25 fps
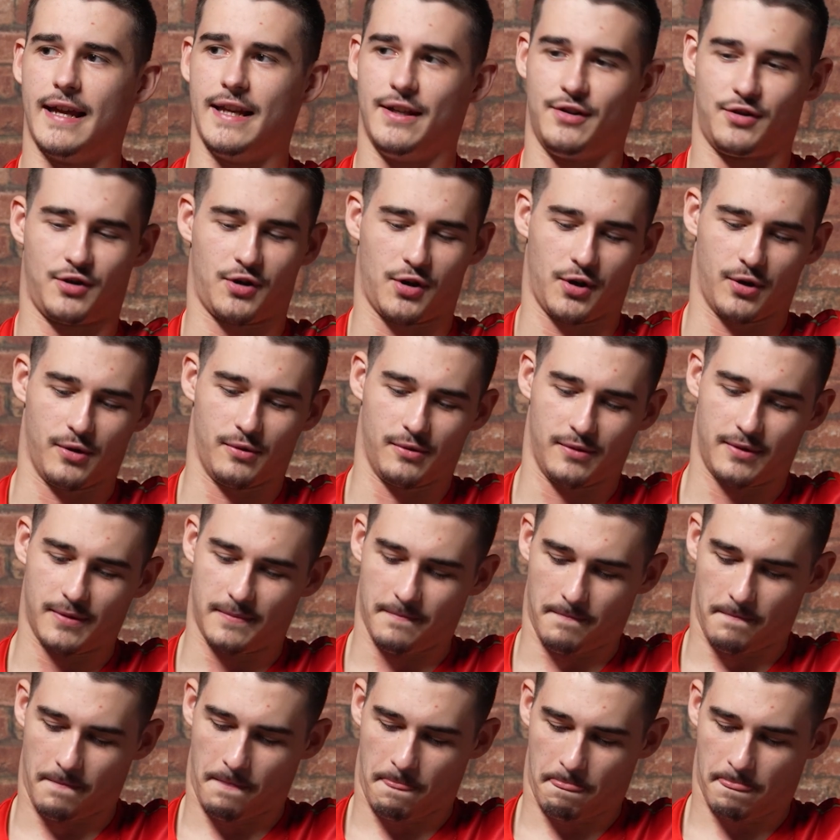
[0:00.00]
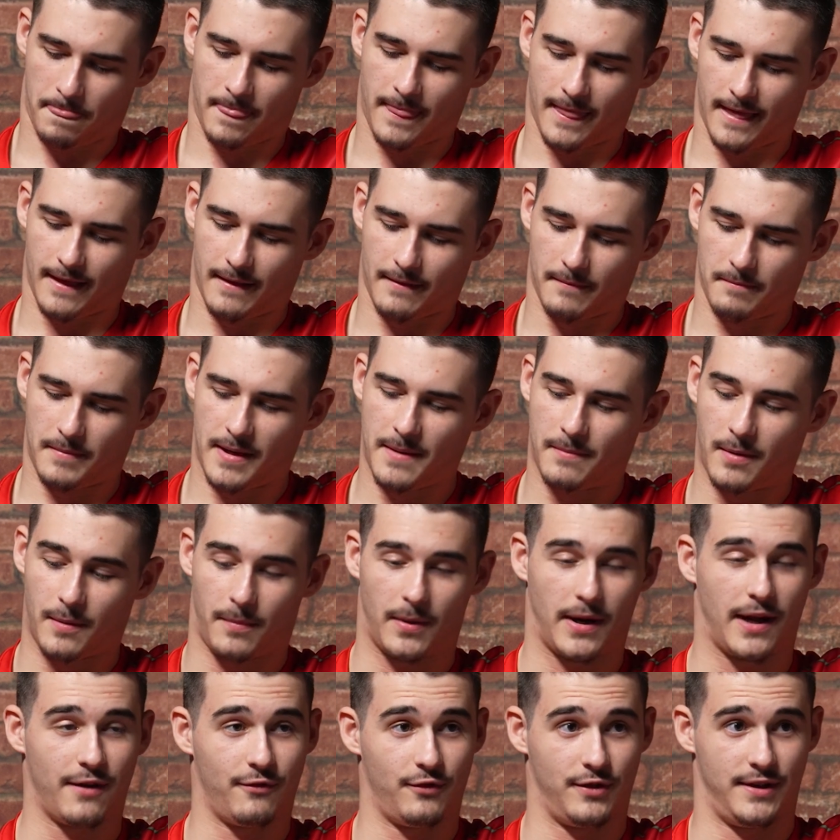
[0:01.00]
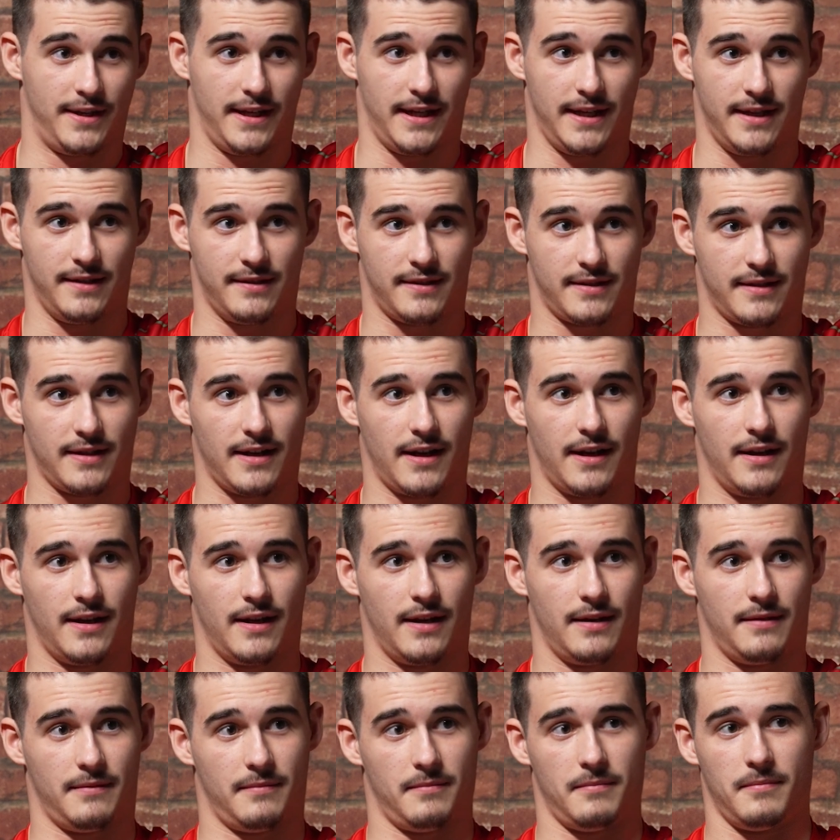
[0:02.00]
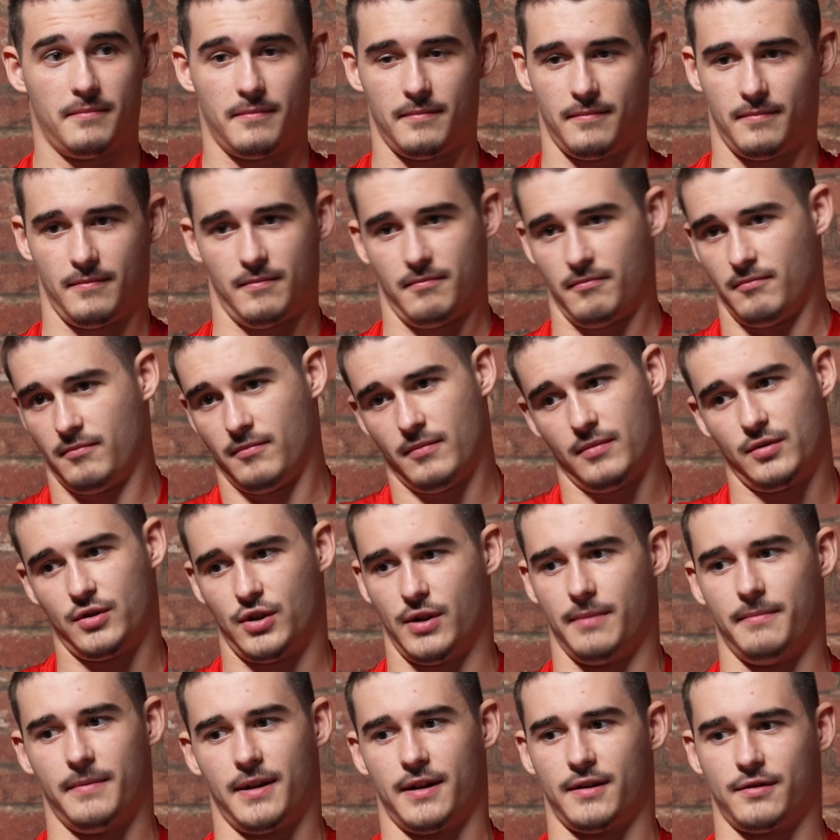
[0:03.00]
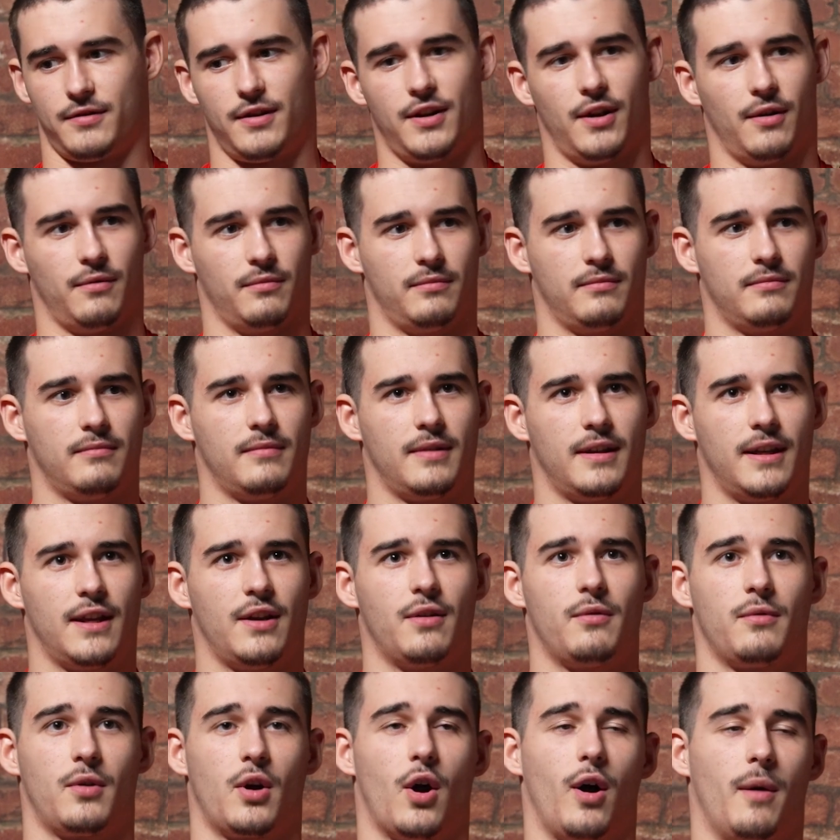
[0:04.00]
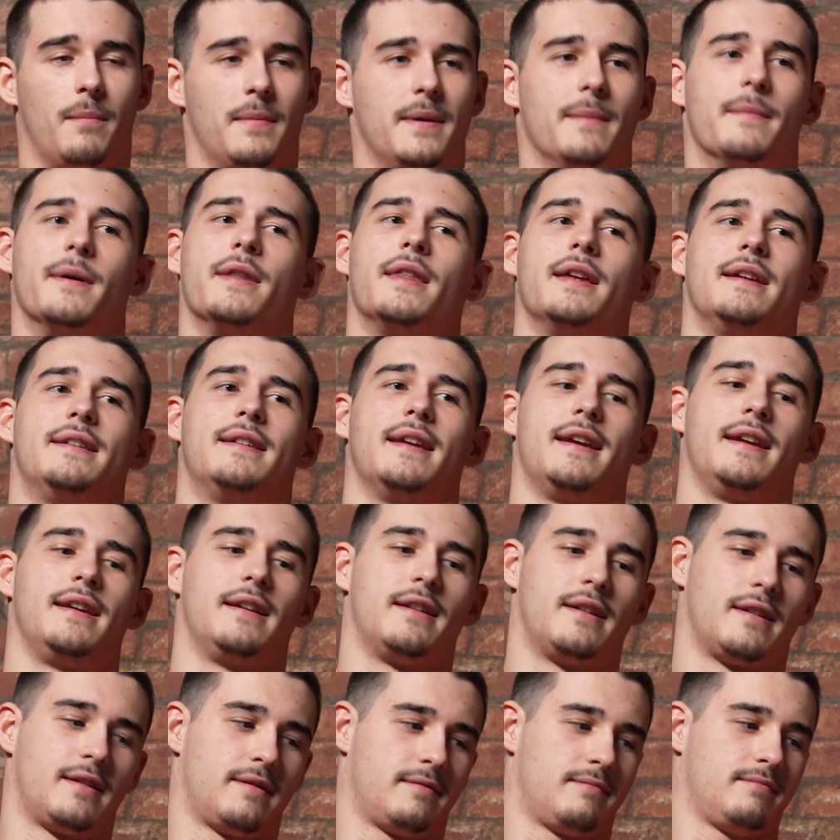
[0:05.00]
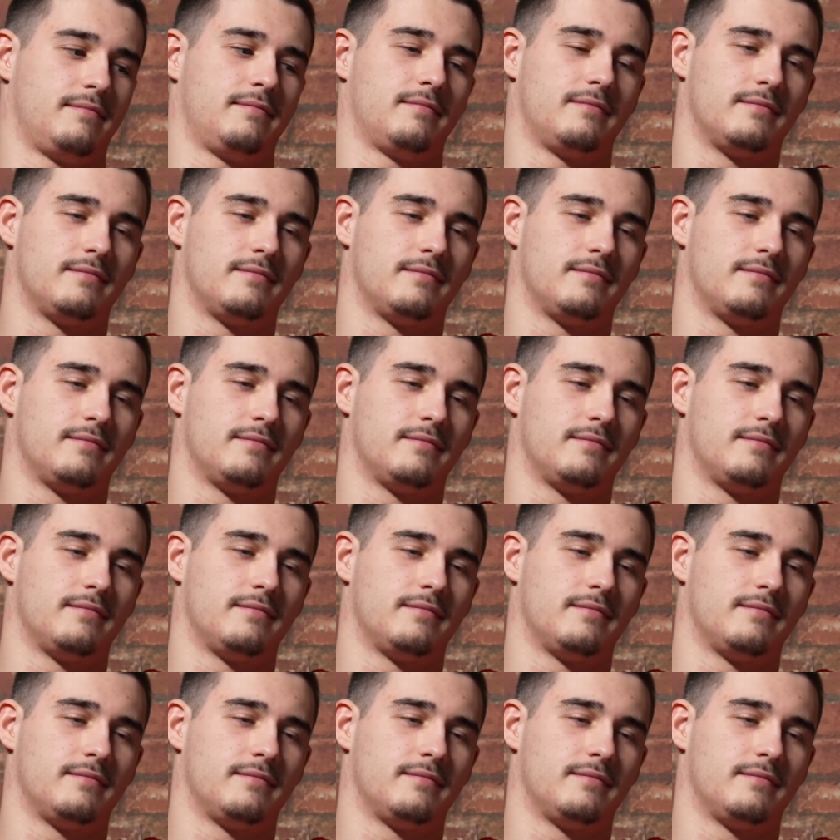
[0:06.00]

each code, people put out routines and then gymnasts, they don't copy, but they take